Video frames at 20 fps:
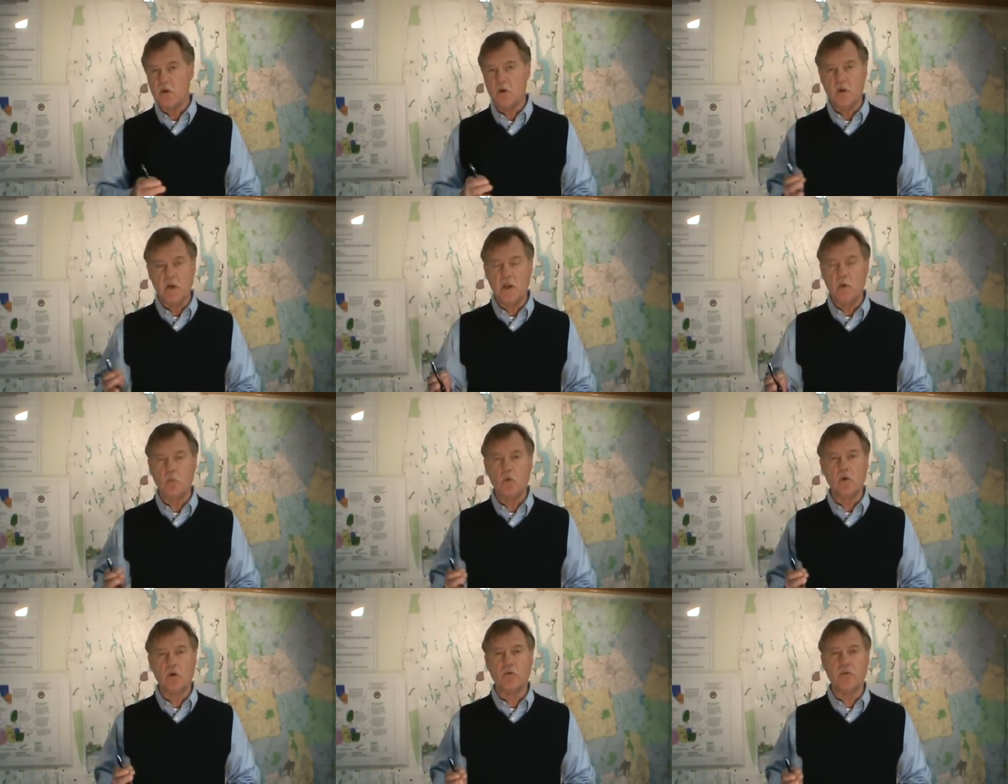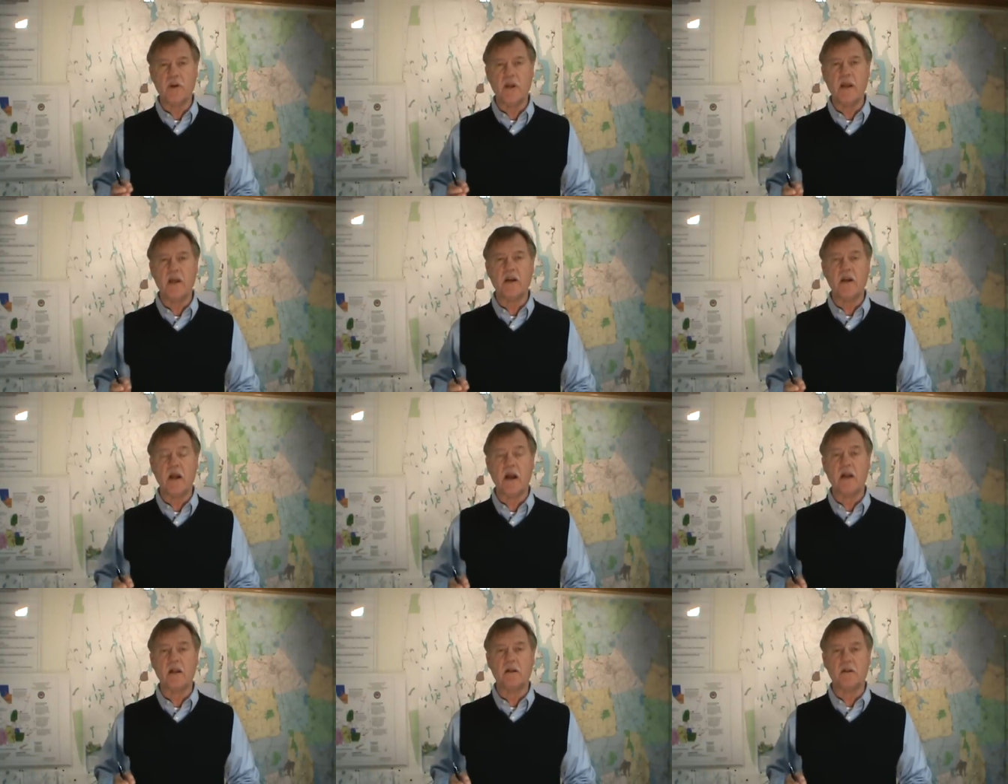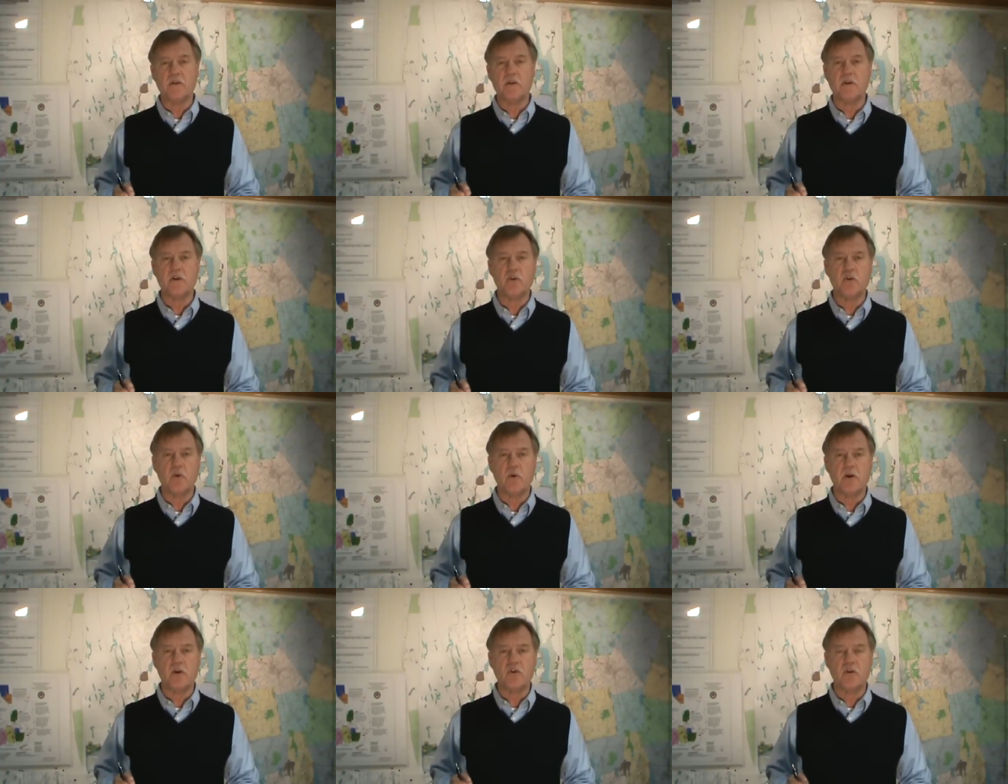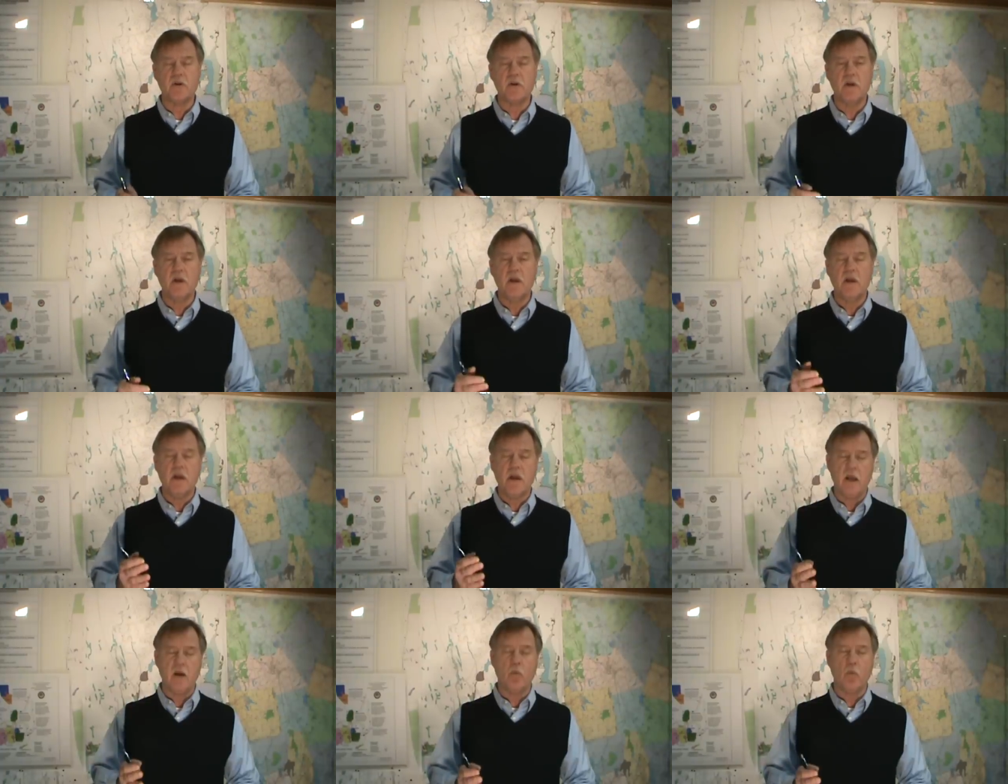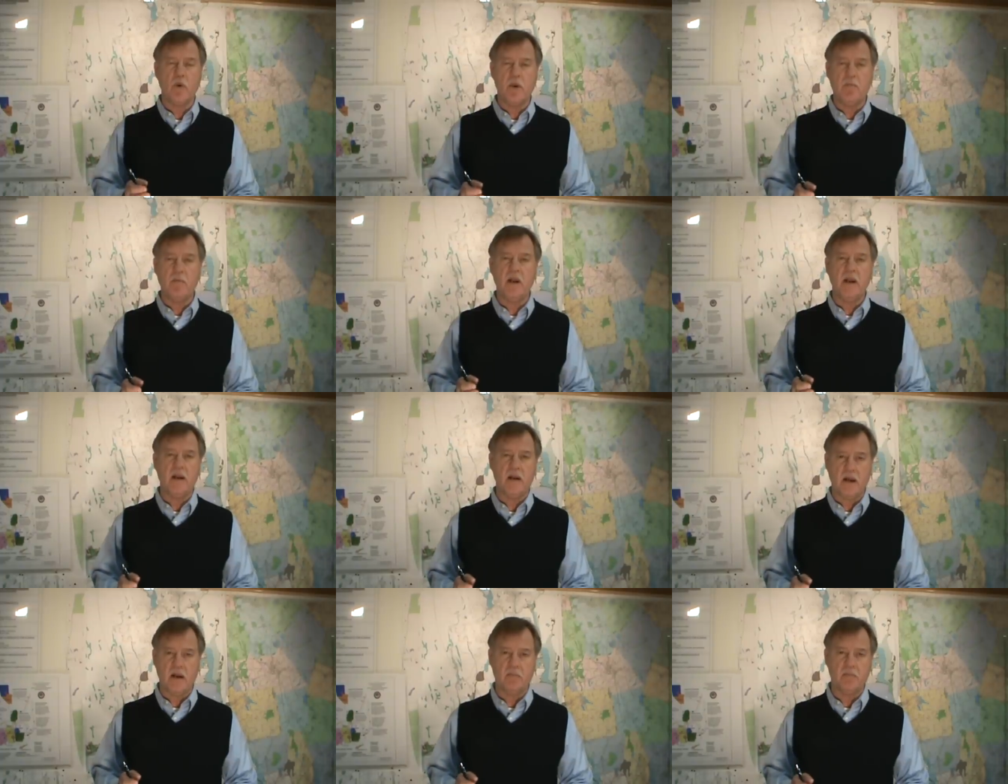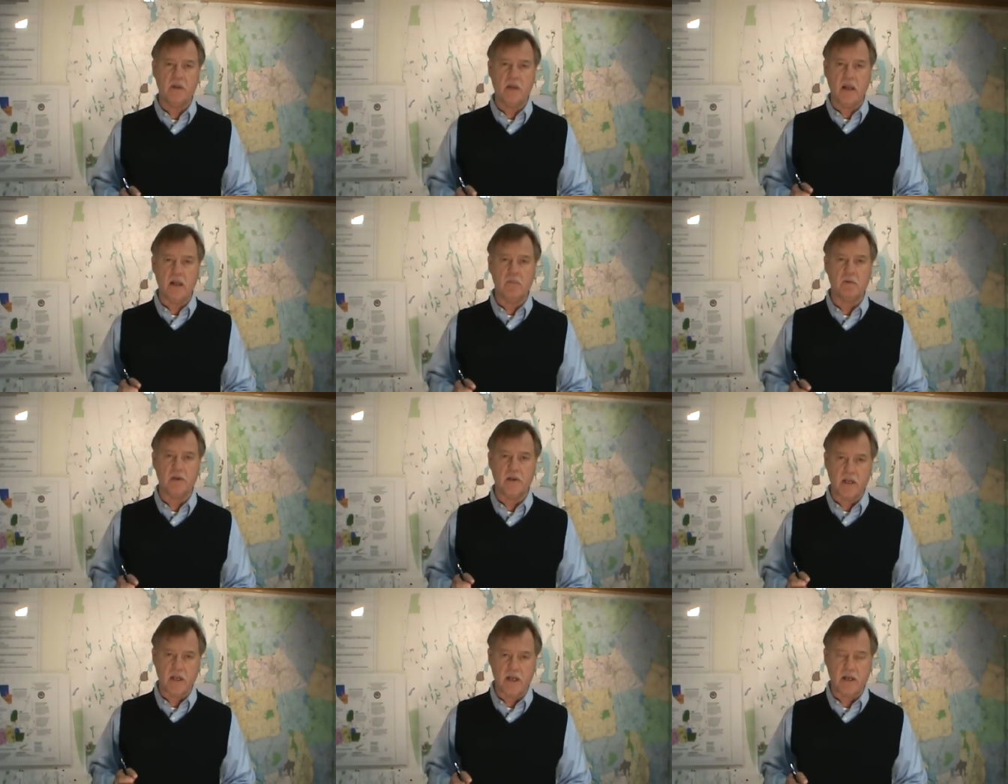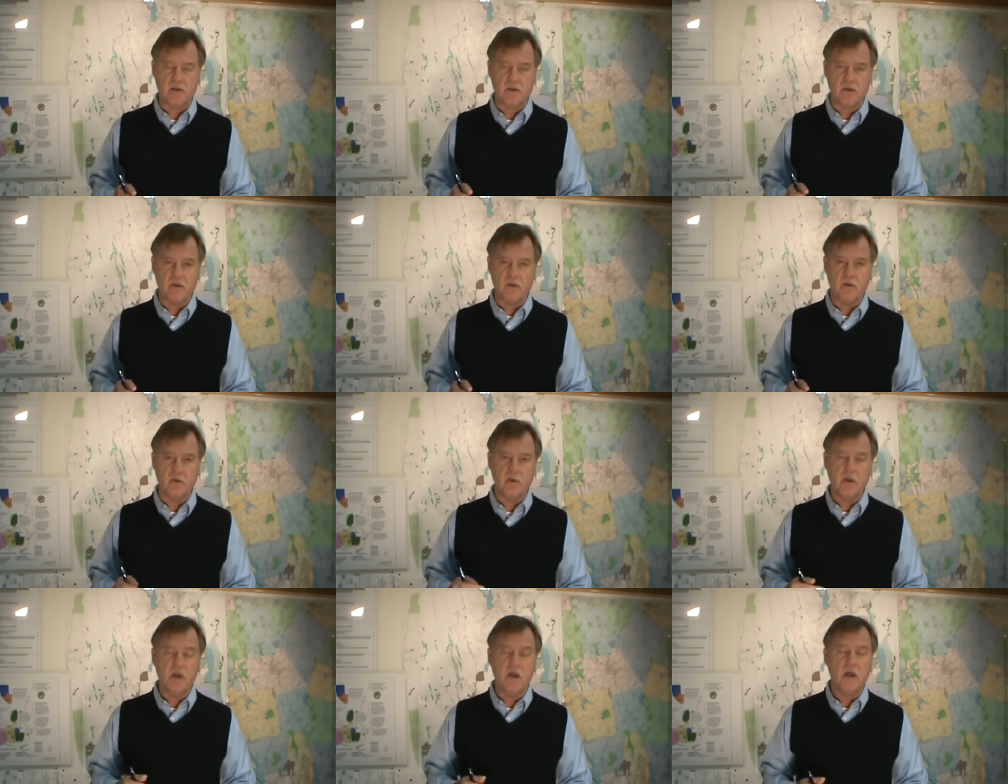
it will create an island situation and we may not be able to get to you.